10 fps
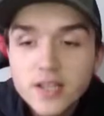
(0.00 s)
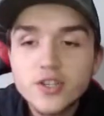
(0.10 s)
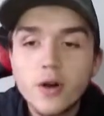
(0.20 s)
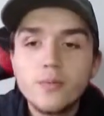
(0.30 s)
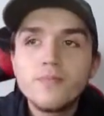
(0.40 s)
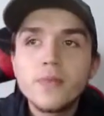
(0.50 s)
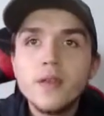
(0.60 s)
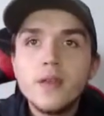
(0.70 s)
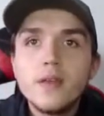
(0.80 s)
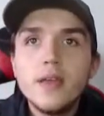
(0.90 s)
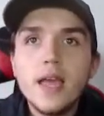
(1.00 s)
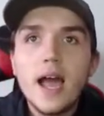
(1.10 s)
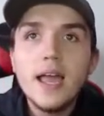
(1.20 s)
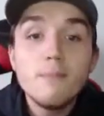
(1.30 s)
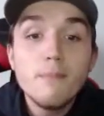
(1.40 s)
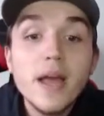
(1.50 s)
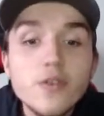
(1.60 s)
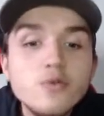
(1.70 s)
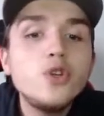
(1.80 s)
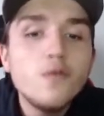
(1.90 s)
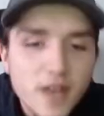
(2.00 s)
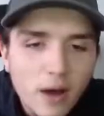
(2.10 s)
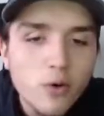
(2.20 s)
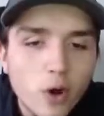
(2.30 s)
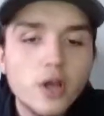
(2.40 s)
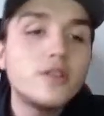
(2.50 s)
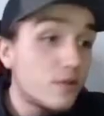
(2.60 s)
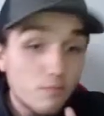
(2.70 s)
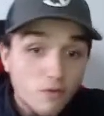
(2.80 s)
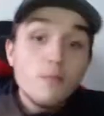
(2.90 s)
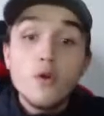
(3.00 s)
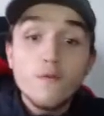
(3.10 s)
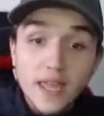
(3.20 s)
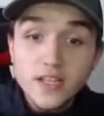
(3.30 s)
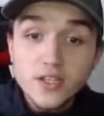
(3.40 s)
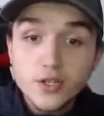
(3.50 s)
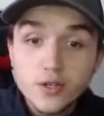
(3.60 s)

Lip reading: So you now got to remove age,